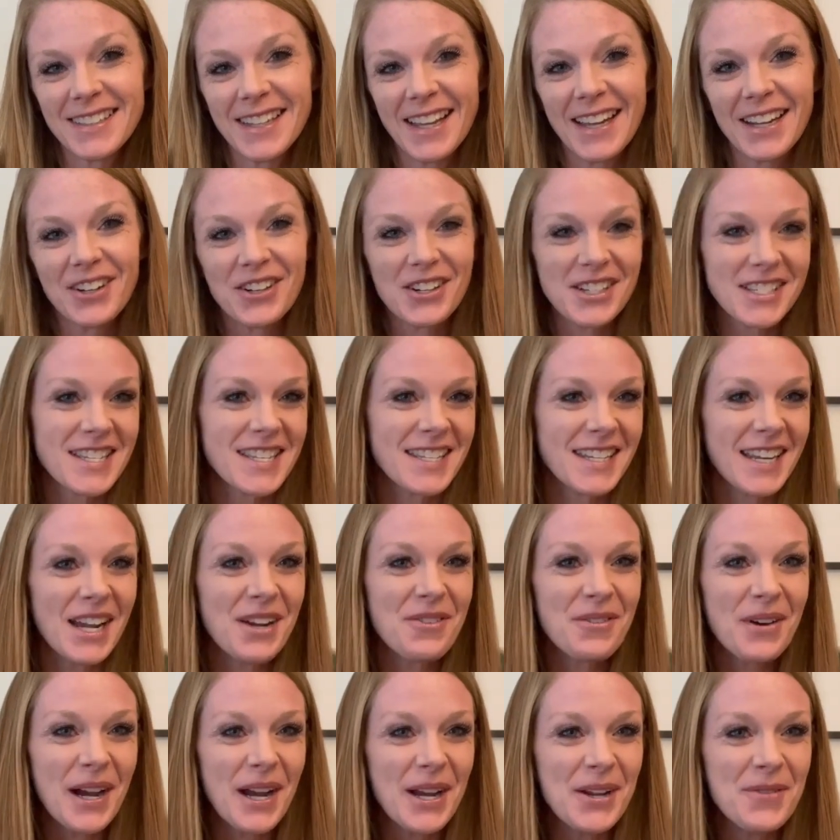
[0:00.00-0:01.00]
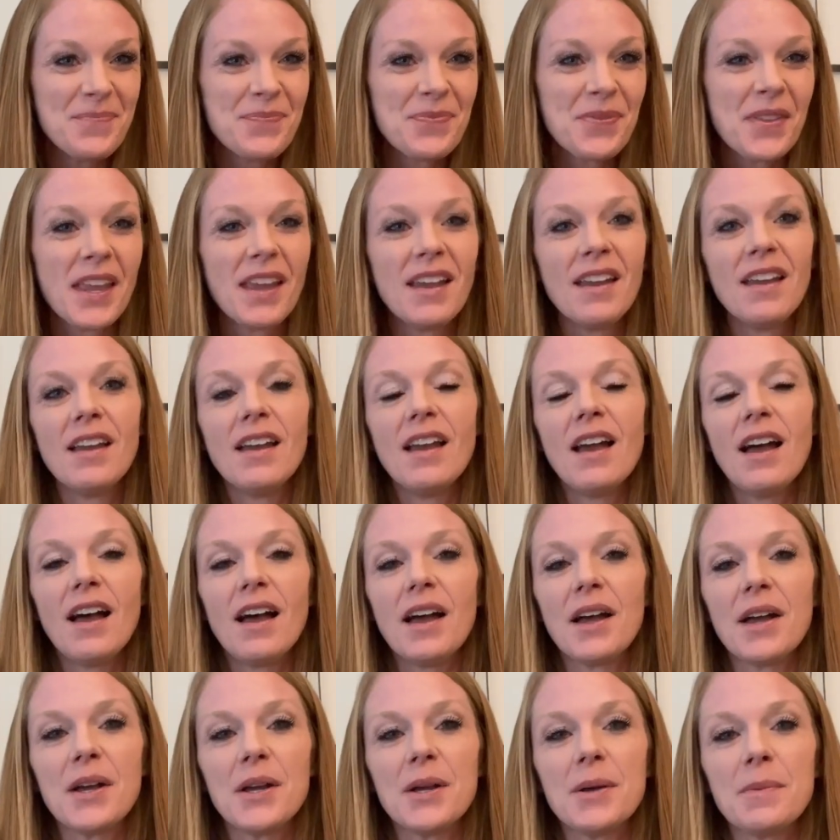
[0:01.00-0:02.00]
at Kristen DIY.
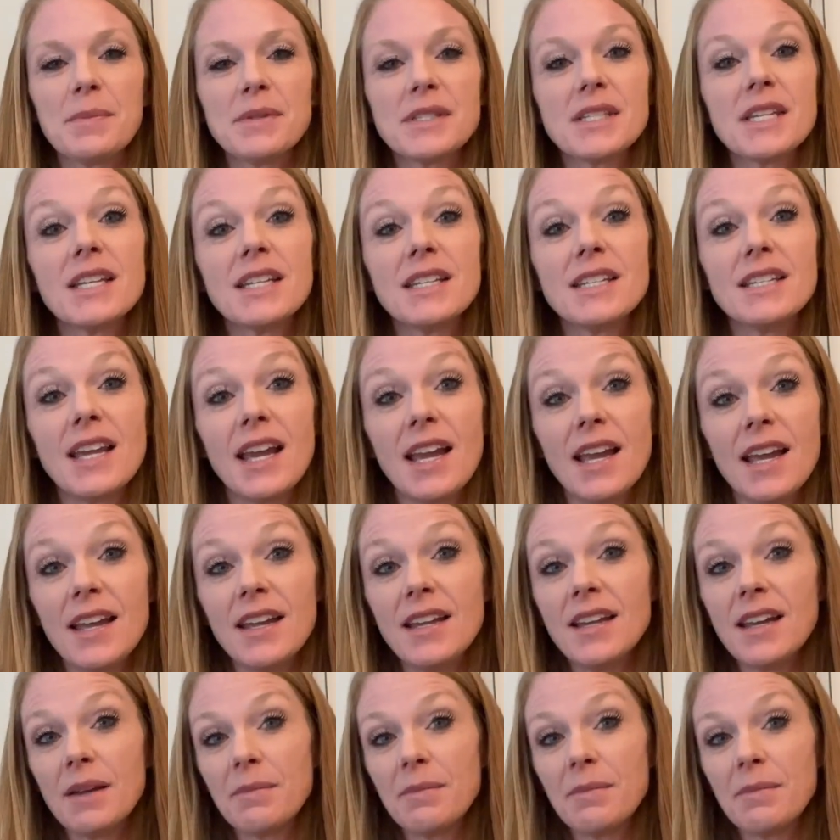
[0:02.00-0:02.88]
Today